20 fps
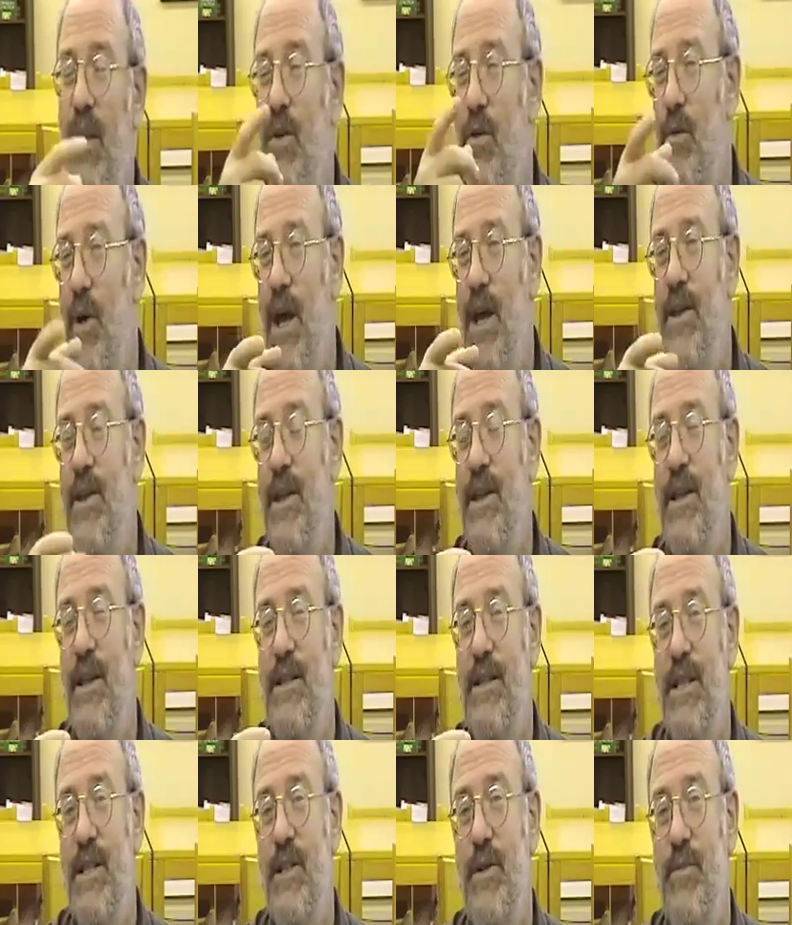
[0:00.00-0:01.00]
Do I think
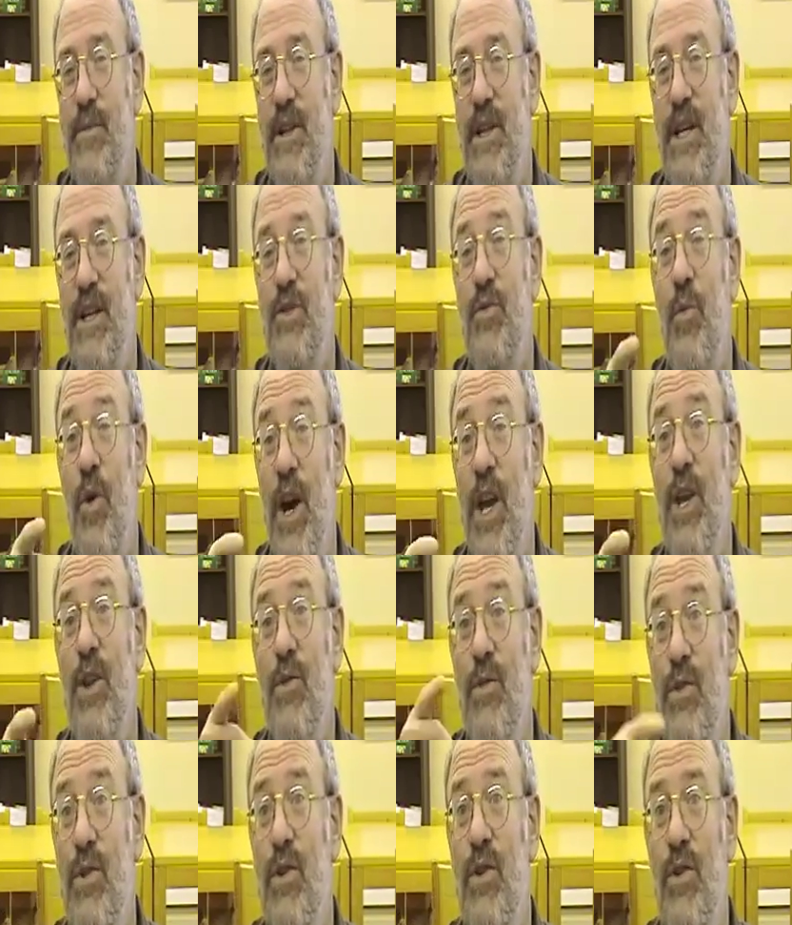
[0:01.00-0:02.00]
that discipline is what
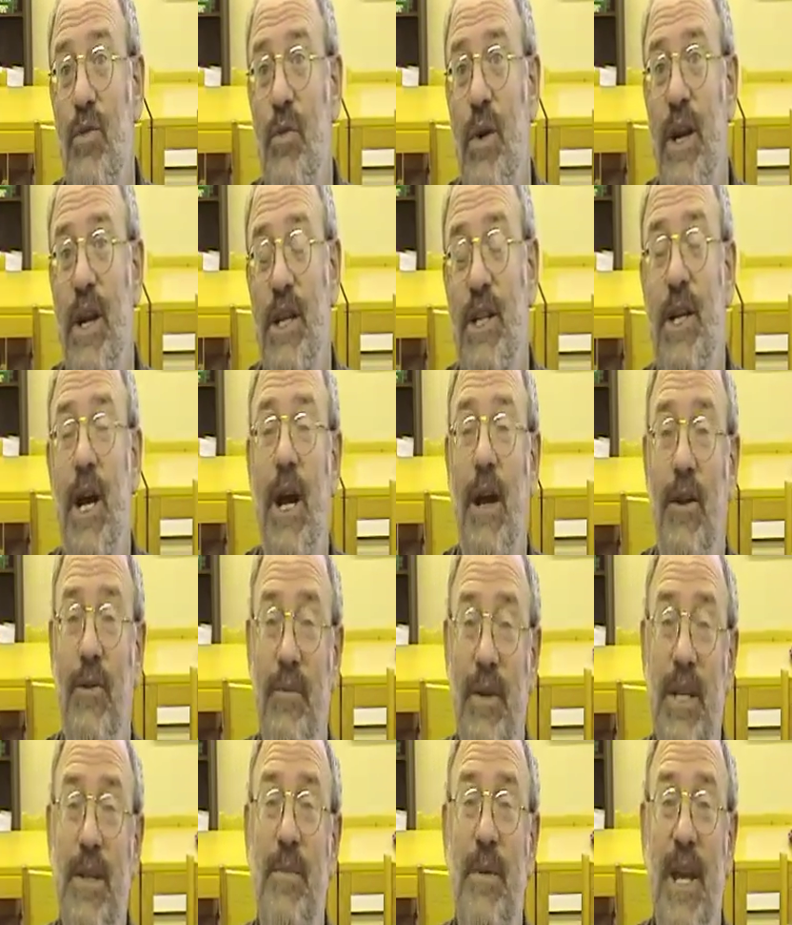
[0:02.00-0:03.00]
you do when a child
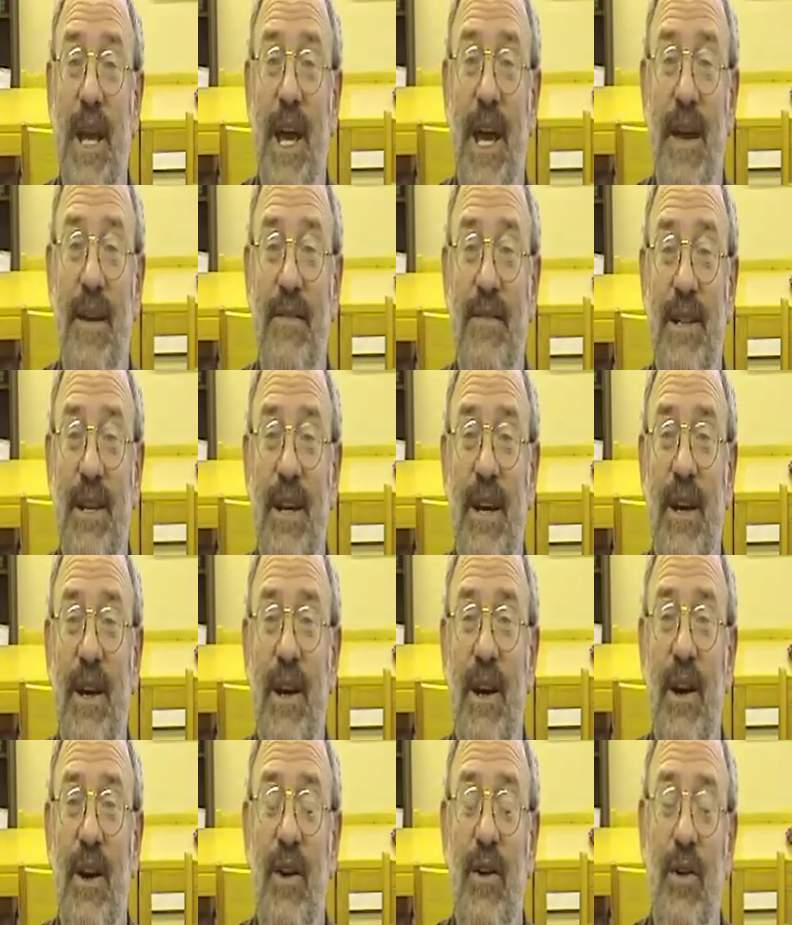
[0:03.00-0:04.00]
misbehaves?
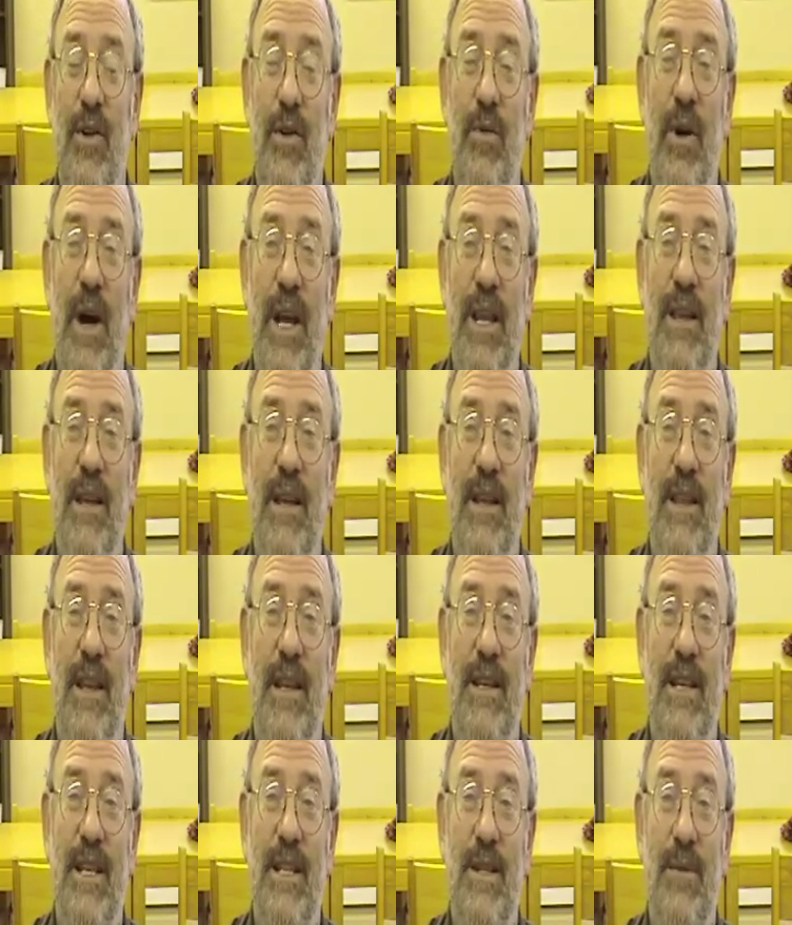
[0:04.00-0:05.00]
Or do I think
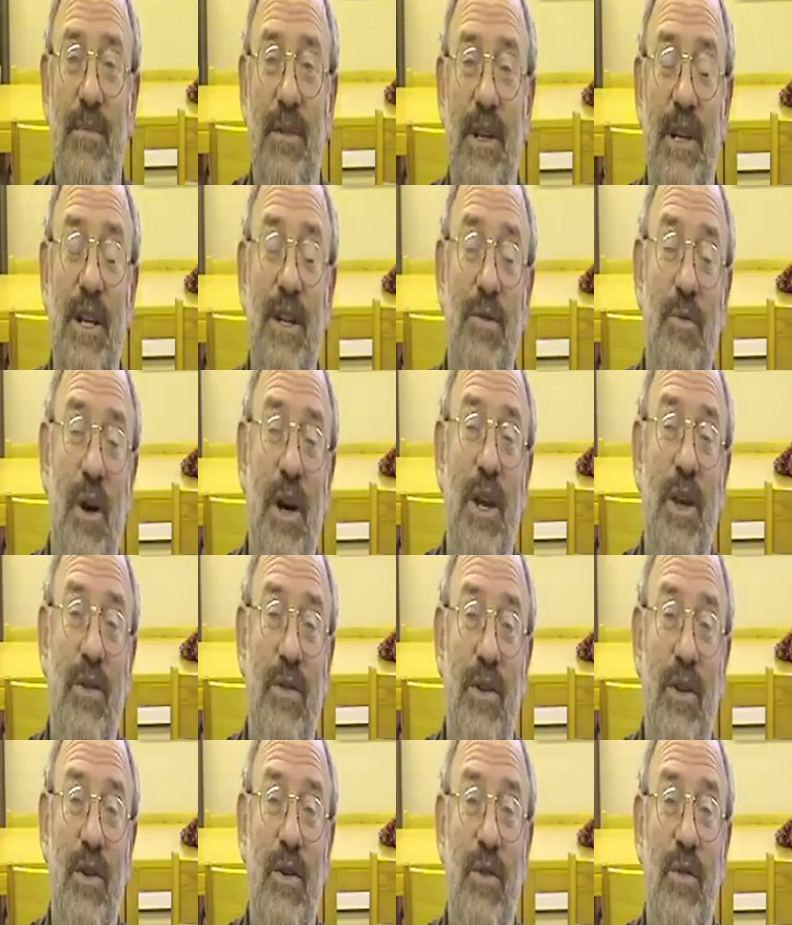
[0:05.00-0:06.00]
that discipline is what you
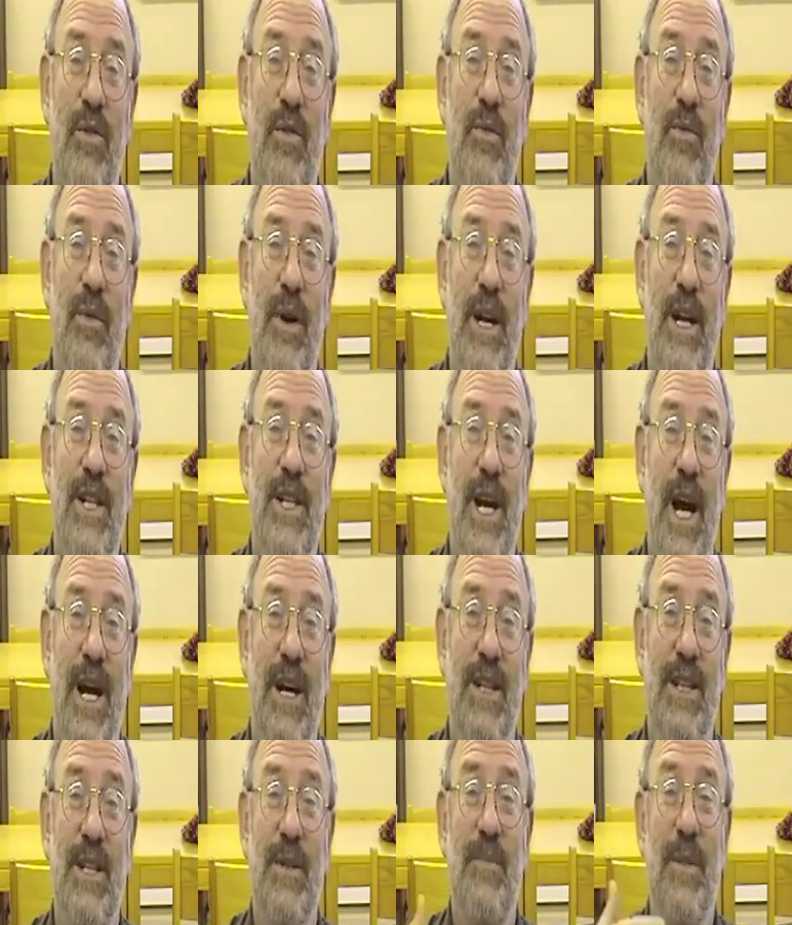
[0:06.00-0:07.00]
do when a
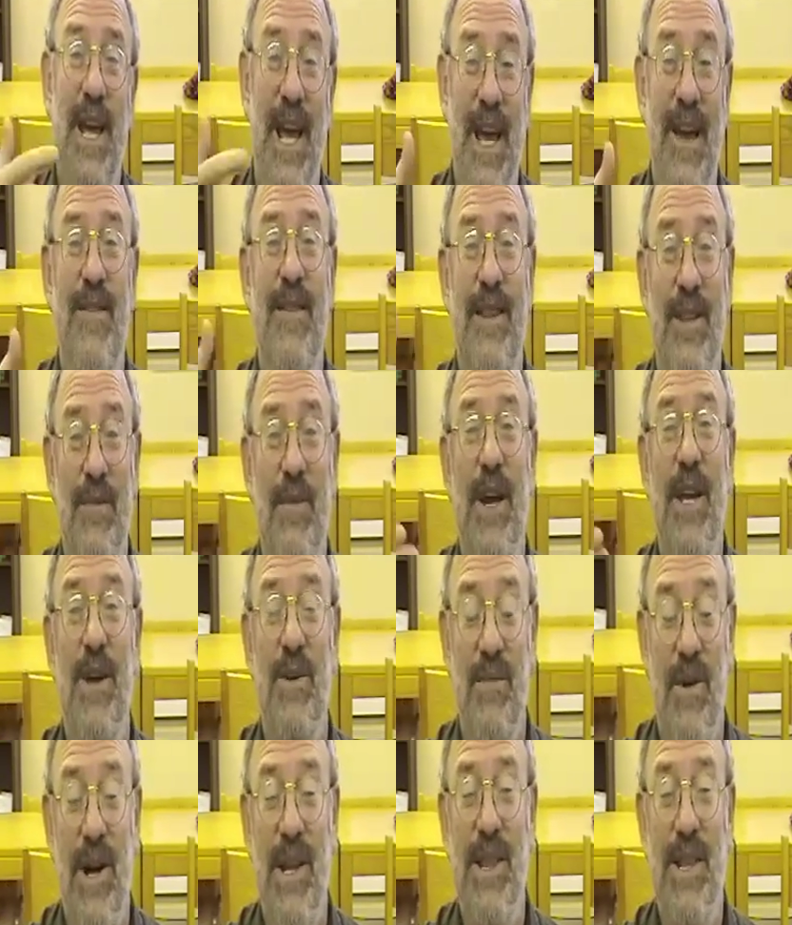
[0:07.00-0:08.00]
child is behaving the way
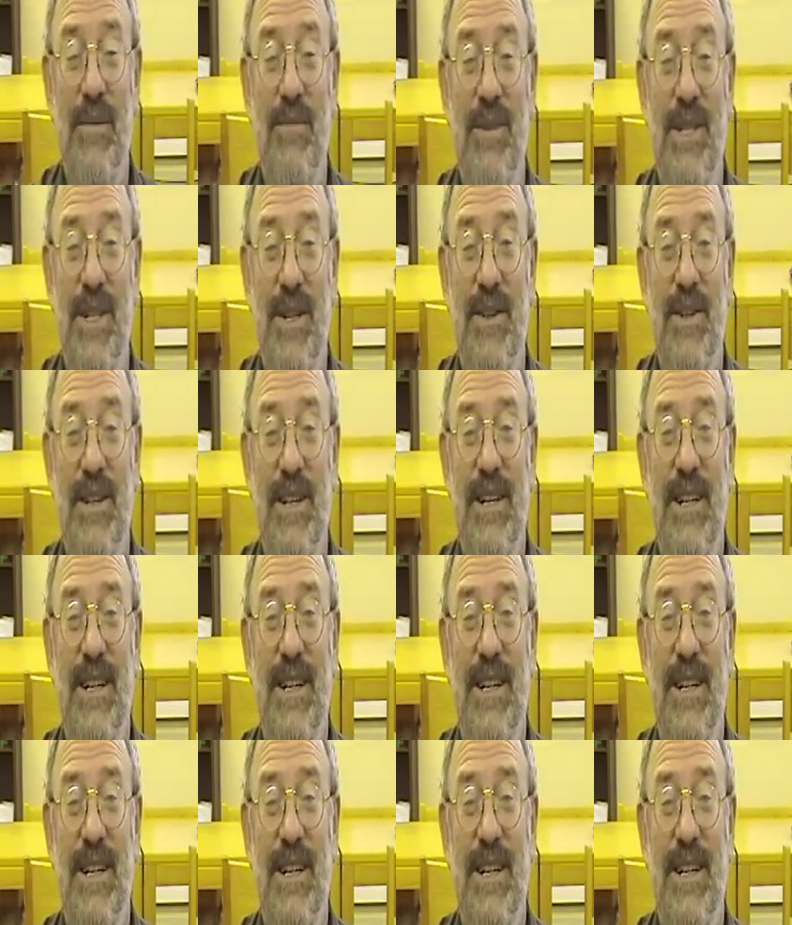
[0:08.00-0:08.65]
you want them to?